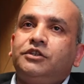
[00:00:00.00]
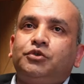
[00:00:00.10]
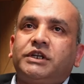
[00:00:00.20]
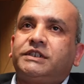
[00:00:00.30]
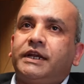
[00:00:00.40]

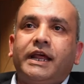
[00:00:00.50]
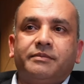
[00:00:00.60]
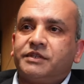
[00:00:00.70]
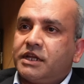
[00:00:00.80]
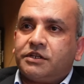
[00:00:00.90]
education
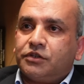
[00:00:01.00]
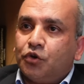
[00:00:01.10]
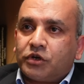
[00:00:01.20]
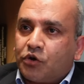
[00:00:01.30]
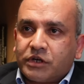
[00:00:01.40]
helps. There is
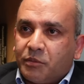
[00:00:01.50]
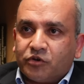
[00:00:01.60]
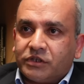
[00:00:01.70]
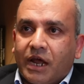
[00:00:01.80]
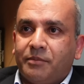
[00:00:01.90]
no doubt
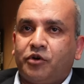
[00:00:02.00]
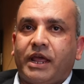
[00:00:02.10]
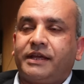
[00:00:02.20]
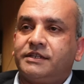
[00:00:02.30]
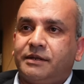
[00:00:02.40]
about it. I'm
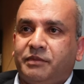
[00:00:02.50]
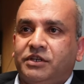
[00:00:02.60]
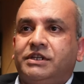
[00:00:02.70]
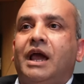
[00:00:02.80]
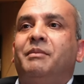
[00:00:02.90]
not against yeah. a
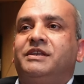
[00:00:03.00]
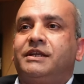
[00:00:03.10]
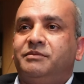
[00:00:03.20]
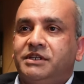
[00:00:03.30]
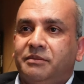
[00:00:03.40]
PhD. I
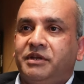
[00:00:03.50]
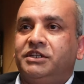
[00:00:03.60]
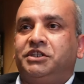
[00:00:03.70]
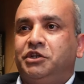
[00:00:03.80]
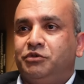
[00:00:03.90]
myself did a
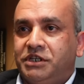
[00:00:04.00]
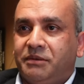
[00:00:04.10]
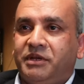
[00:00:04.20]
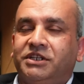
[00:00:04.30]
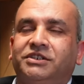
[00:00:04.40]
PhD. You yeah.
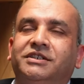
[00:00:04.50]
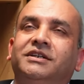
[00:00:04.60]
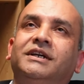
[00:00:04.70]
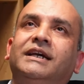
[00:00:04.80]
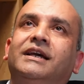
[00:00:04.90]
did a
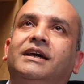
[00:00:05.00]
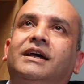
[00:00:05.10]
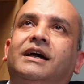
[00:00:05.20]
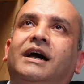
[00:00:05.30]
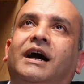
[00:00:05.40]
PhD.
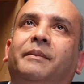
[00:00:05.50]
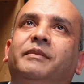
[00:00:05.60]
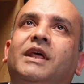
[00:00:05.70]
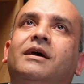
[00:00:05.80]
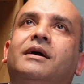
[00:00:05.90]

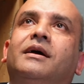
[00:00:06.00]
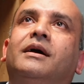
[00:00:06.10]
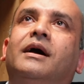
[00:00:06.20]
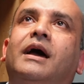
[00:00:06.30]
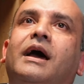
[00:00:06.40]
Um,
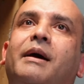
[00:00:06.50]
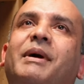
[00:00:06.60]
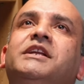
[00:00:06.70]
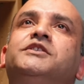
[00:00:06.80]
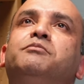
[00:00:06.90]

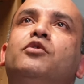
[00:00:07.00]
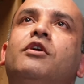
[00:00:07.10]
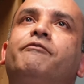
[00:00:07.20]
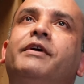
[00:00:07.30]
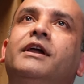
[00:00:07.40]
but it's
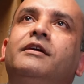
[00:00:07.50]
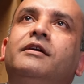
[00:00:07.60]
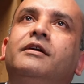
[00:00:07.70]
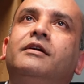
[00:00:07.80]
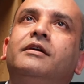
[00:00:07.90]
more of
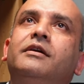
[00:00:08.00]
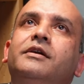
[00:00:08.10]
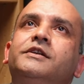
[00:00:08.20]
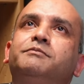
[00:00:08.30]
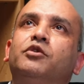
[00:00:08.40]
a
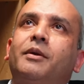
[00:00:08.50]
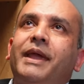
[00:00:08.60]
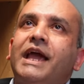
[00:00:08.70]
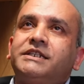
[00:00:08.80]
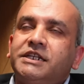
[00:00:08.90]
it's more of
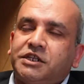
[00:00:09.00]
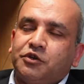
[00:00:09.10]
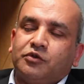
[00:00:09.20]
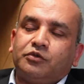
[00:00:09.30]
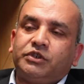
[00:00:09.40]
an
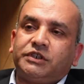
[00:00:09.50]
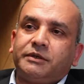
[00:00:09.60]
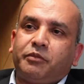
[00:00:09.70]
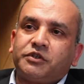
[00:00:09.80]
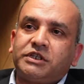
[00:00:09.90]
attitude, which is
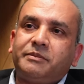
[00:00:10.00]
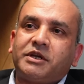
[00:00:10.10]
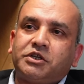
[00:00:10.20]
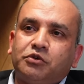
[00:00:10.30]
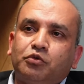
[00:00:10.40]
a positive
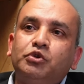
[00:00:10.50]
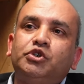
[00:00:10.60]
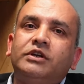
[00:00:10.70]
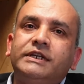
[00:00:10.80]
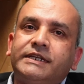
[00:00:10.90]
attitude,
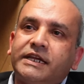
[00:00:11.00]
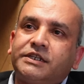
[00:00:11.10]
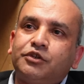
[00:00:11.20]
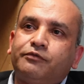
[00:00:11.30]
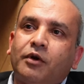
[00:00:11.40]
which only
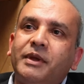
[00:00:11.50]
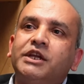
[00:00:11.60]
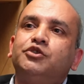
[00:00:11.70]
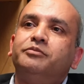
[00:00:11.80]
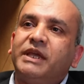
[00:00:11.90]
takes you from
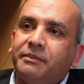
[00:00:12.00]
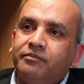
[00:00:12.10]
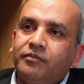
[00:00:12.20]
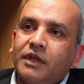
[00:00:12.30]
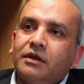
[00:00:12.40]
A to B.
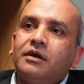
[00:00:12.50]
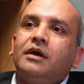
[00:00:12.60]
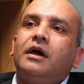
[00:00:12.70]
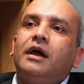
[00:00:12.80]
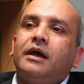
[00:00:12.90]
Yeah.
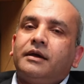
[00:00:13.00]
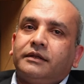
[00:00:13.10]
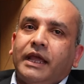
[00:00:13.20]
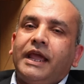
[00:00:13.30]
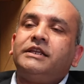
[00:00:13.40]

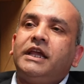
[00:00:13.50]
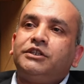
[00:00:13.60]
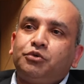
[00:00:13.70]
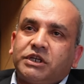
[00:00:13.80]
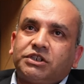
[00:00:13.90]
The
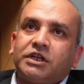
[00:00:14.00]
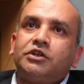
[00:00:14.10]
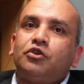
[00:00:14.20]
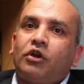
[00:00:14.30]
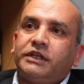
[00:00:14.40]

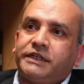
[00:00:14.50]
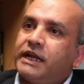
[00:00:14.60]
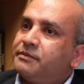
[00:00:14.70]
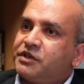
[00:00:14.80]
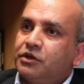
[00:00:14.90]
education knowledge
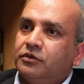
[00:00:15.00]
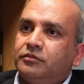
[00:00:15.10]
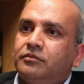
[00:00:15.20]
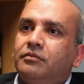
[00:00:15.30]
helps you